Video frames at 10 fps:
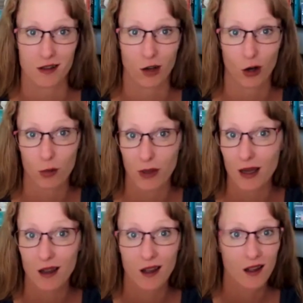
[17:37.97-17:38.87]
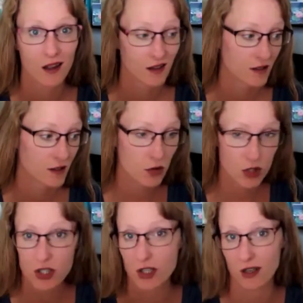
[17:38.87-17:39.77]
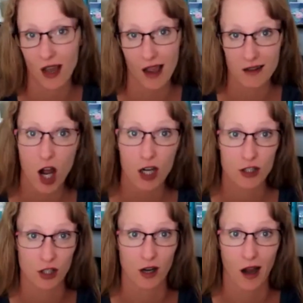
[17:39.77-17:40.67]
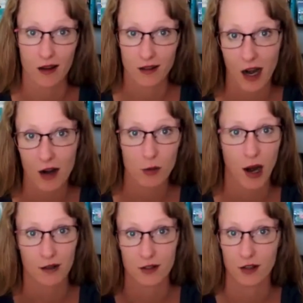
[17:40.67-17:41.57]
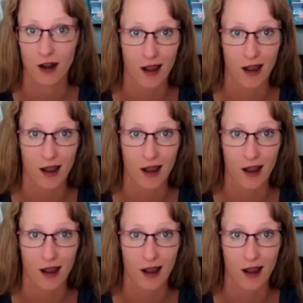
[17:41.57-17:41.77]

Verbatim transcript: Mm-hmm. It could be nutrition and doctor and chiropractor.